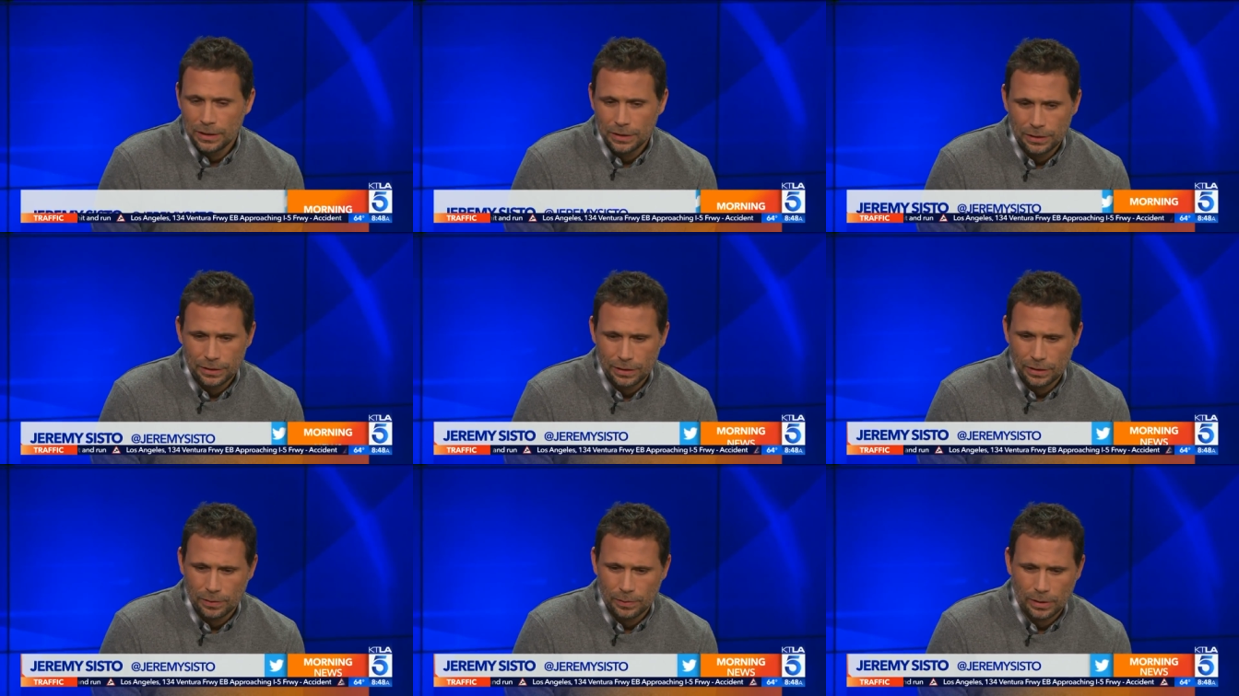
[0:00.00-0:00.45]

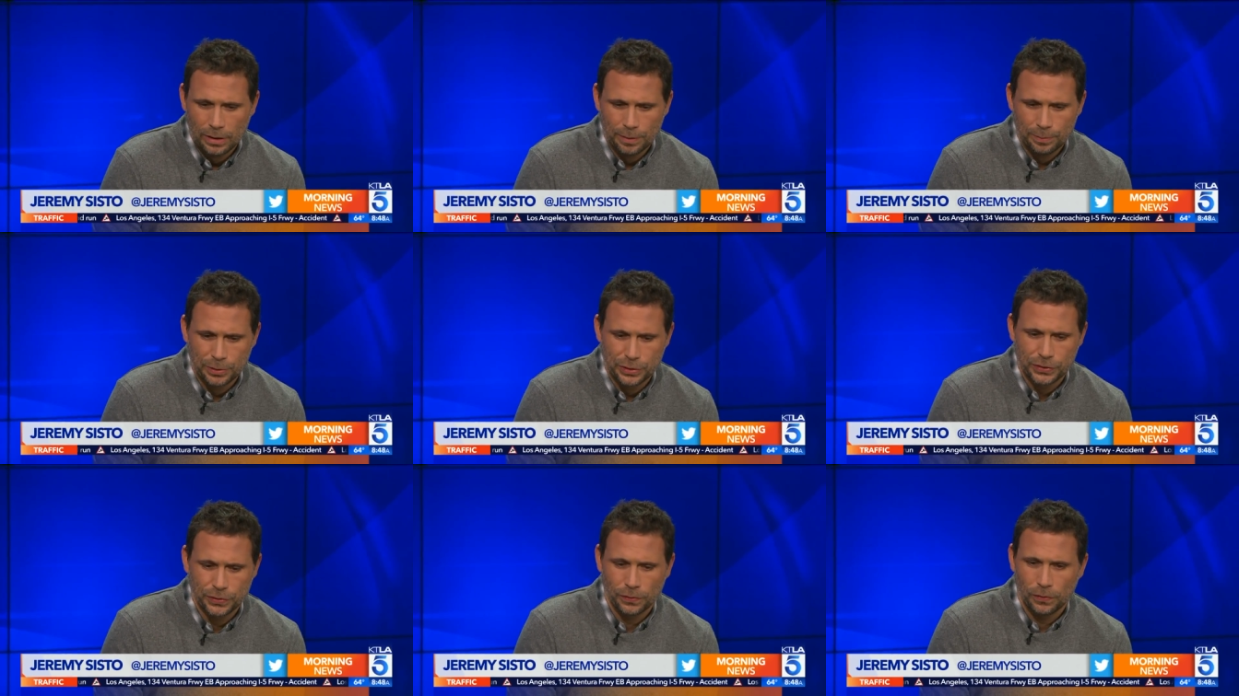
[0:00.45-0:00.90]
you know,
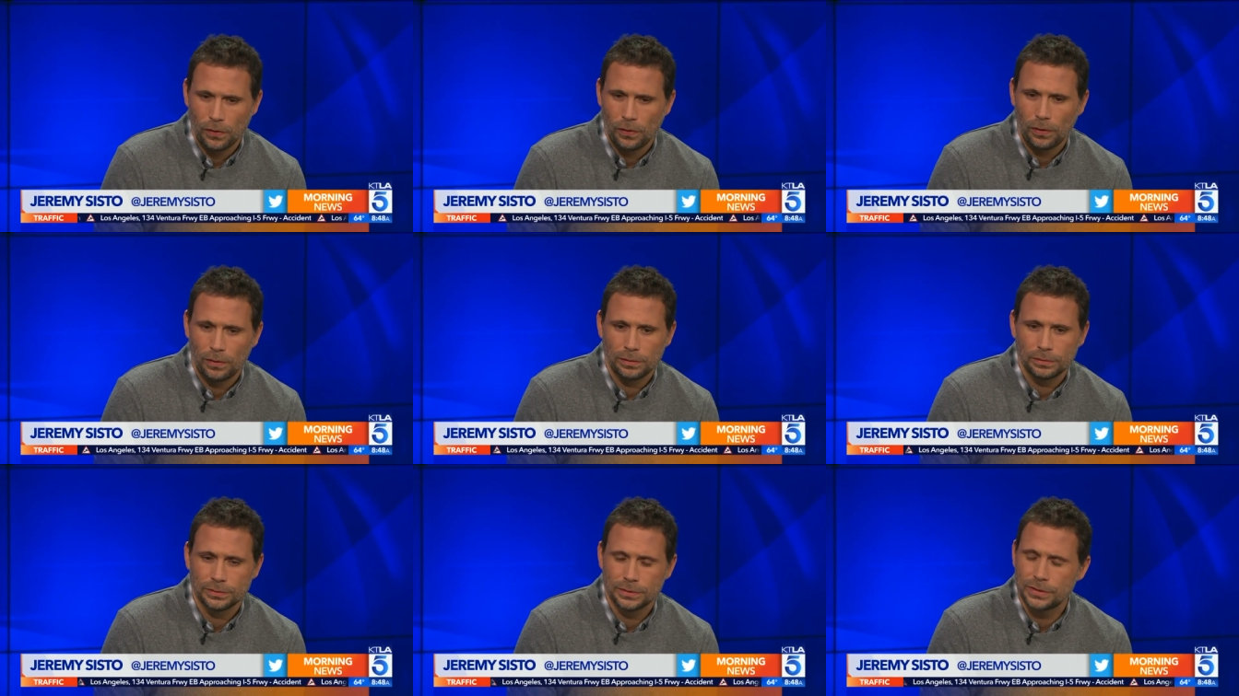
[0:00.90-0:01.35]

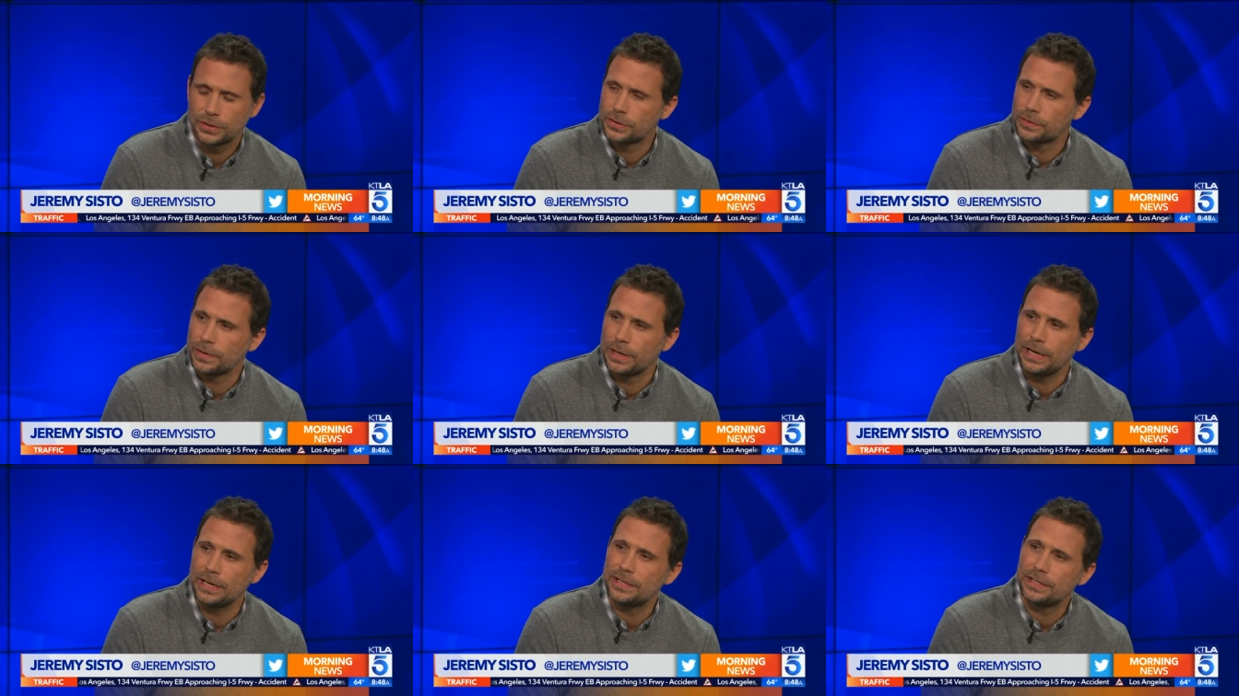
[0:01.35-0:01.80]
patrol
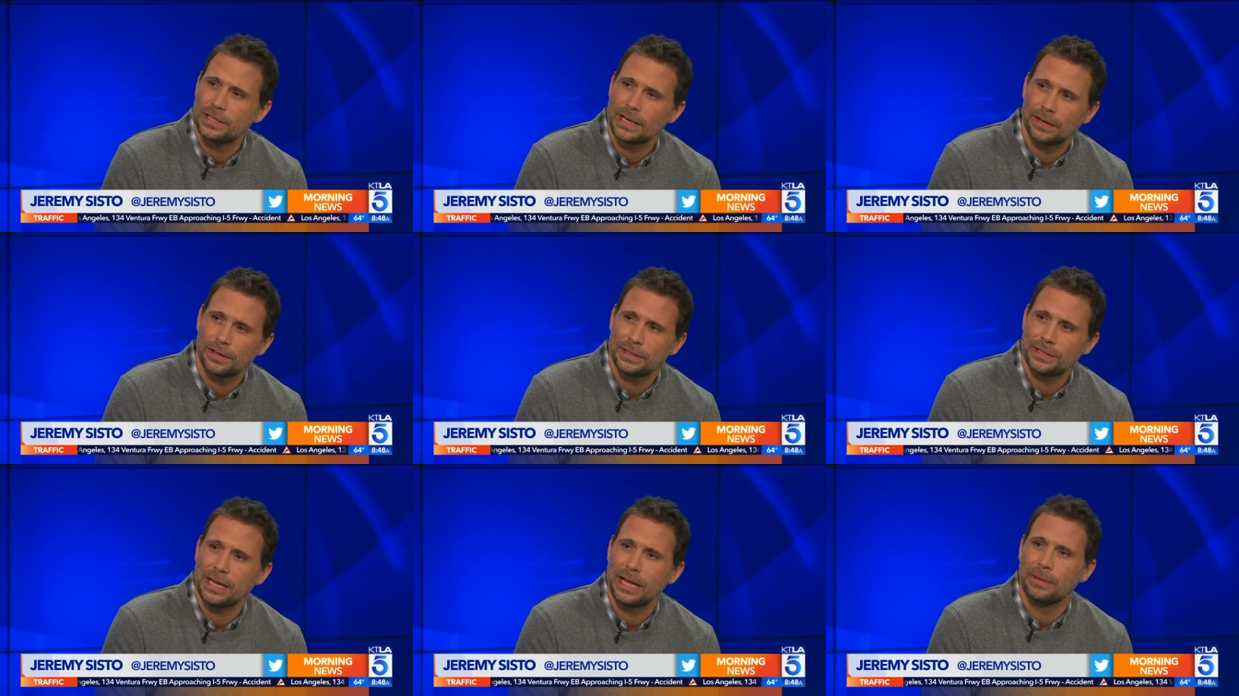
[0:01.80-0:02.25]
streets,
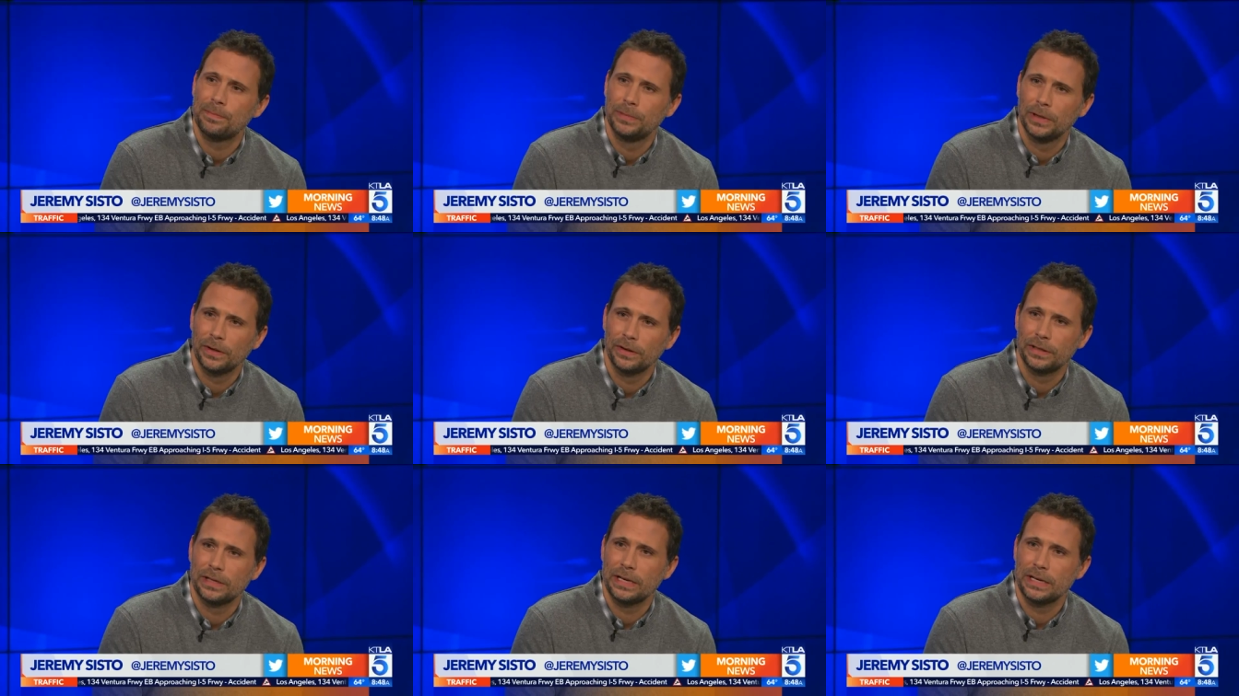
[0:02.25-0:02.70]
how to take
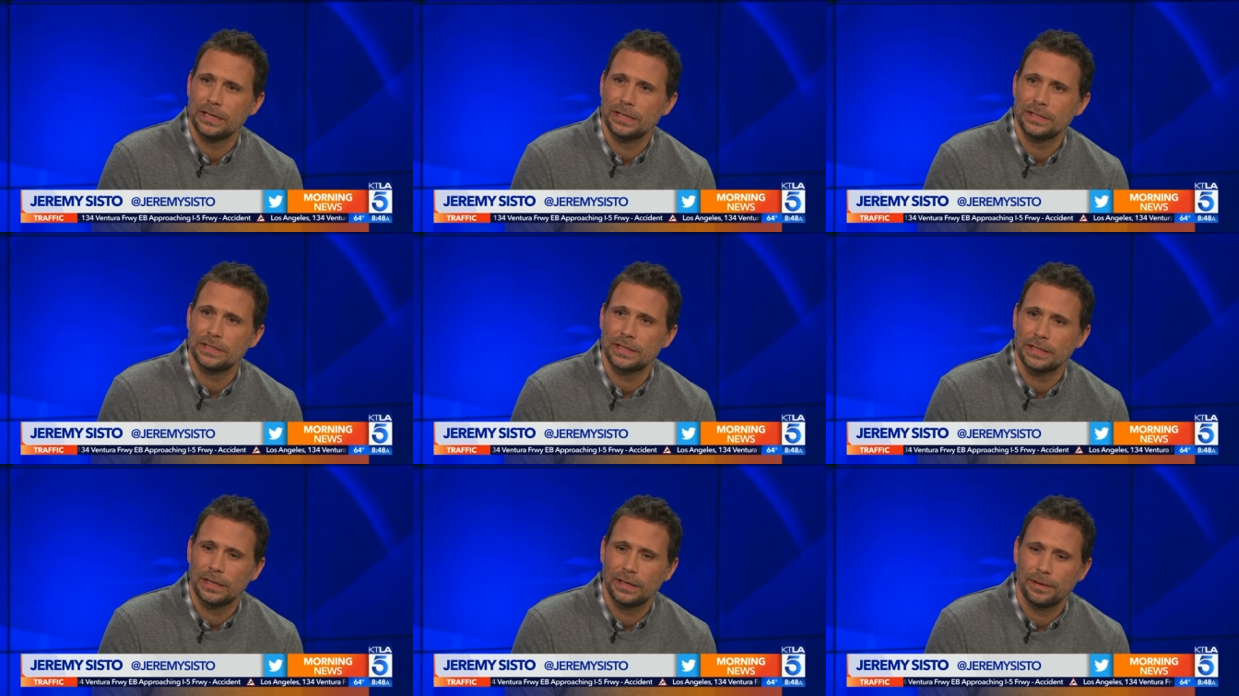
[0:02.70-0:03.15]

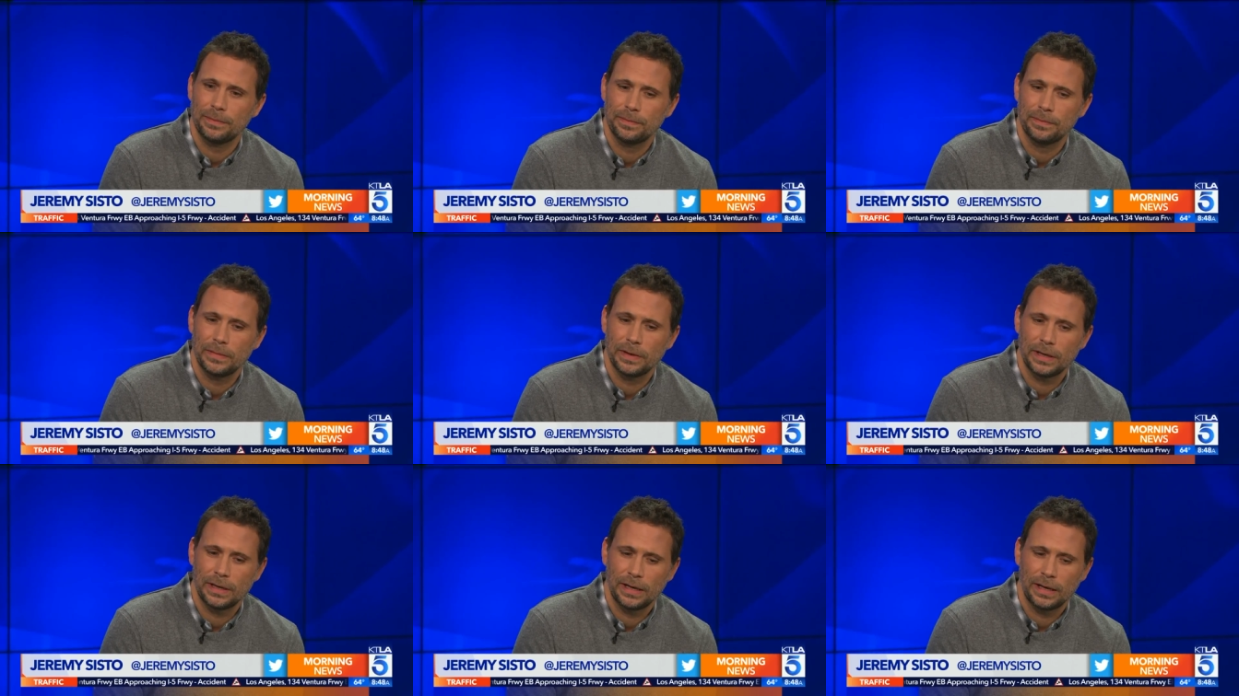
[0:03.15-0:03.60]
buildings,
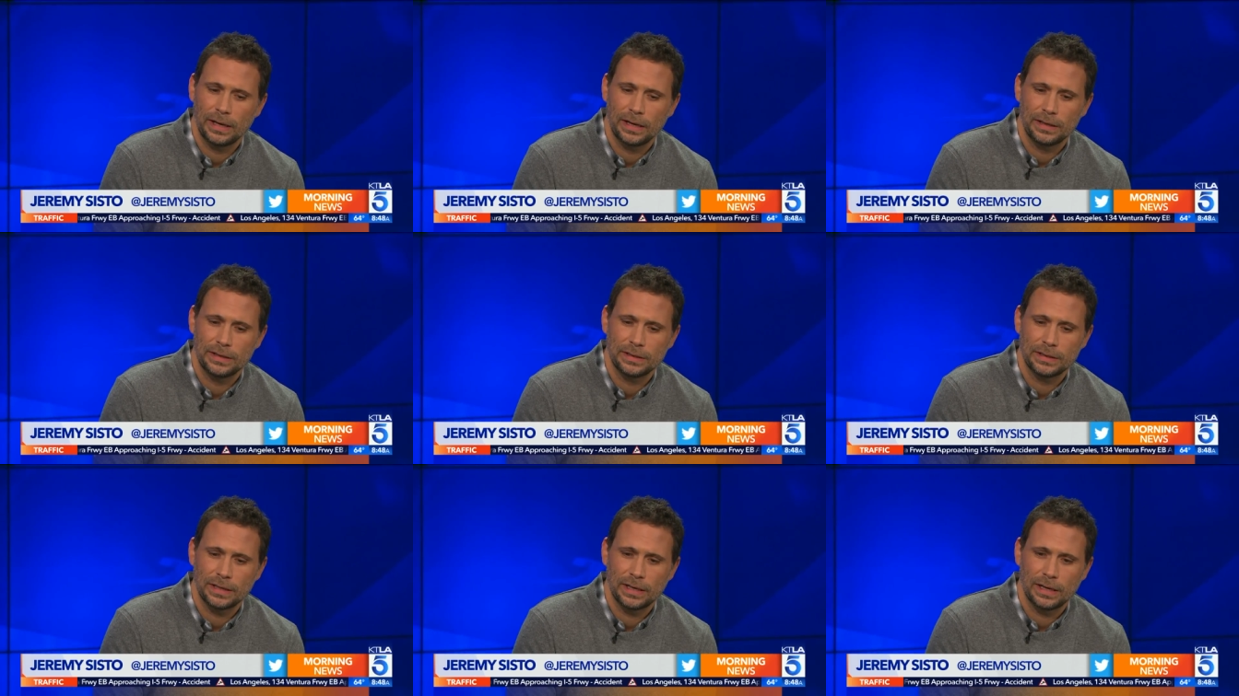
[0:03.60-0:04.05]
um,
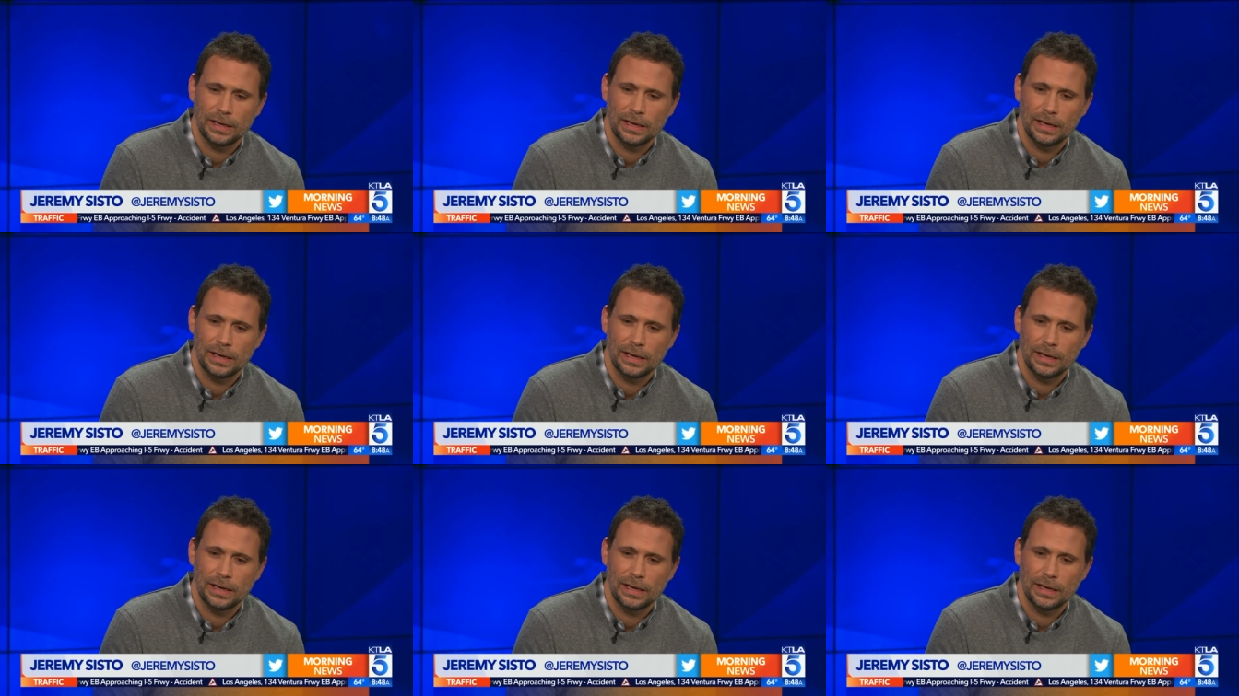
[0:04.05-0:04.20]
and,